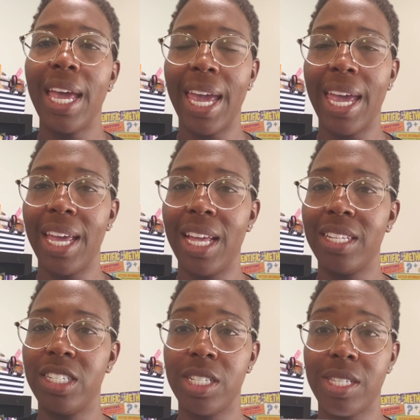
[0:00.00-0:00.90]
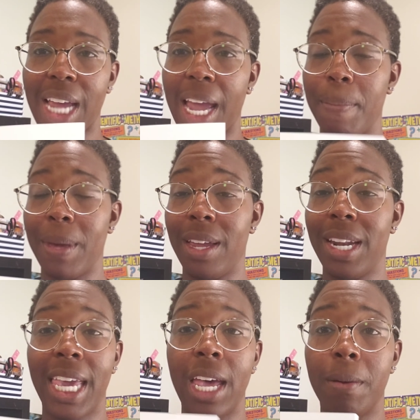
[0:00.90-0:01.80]
and just type in
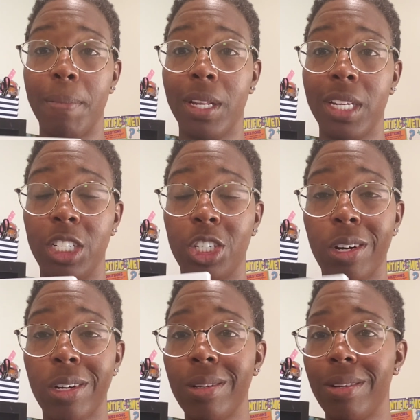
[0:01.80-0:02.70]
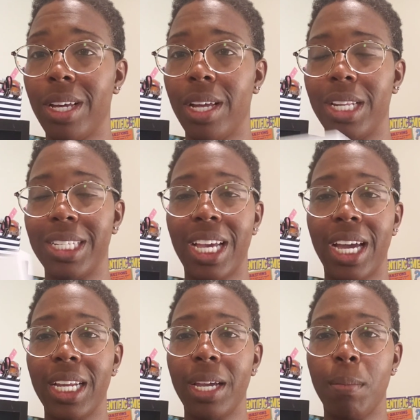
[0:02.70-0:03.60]
accountability journal,
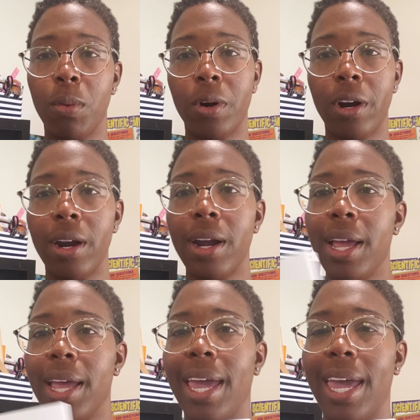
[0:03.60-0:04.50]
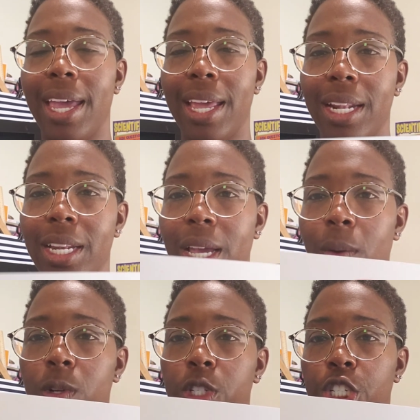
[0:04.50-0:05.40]
Latanya Moore, and
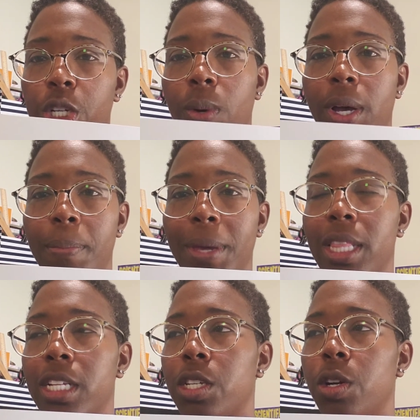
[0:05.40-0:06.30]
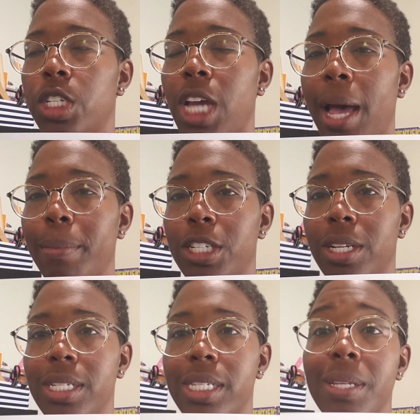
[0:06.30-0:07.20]
it will show up in the search
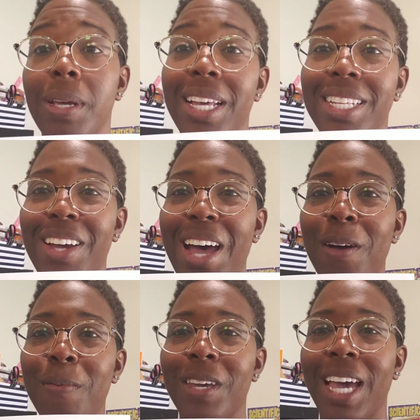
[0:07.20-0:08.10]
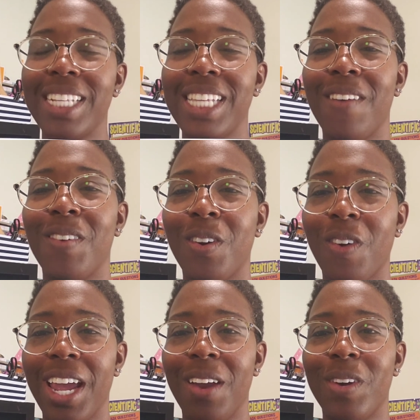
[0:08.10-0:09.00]
options. So I hope you guys have a
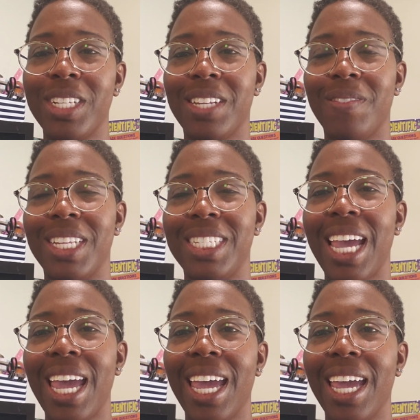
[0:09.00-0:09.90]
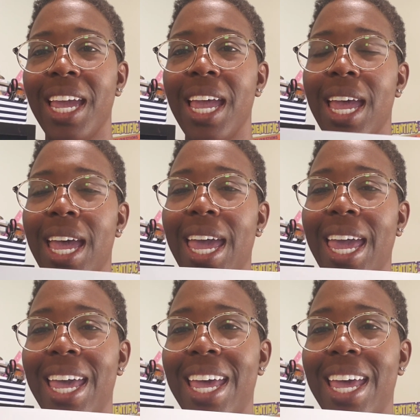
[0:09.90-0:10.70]
great rest of the day. And